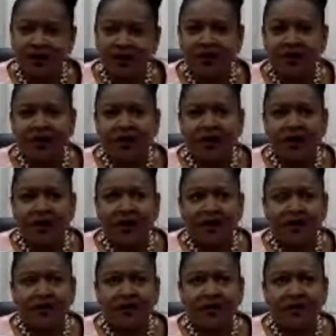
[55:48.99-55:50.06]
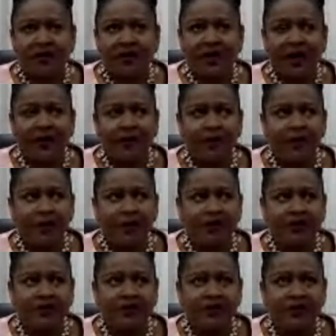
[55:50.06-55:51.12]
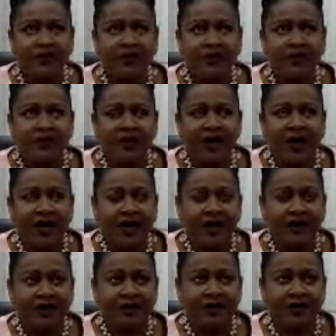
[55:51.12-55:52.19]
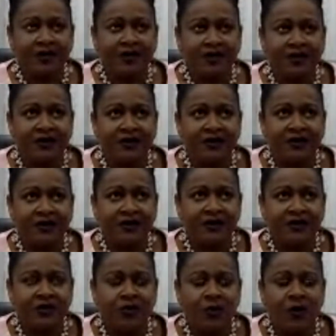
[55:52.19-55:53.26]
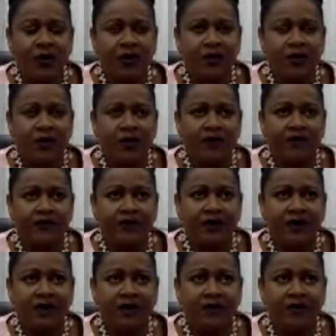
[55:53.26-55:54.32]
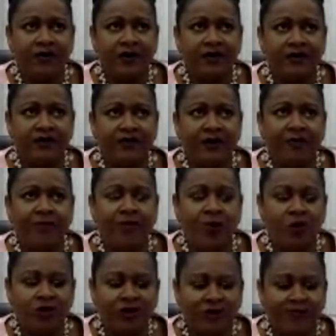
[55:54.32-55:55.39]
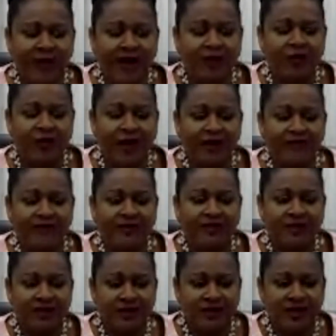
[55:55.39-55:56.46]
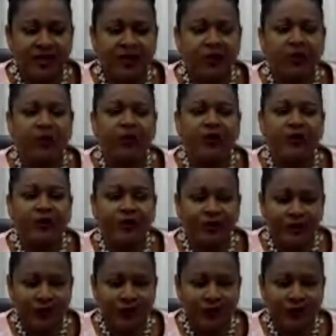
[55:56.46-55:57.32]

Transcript: Right. The Caribbean Sea has is one of the areas of the most biodiversity in the world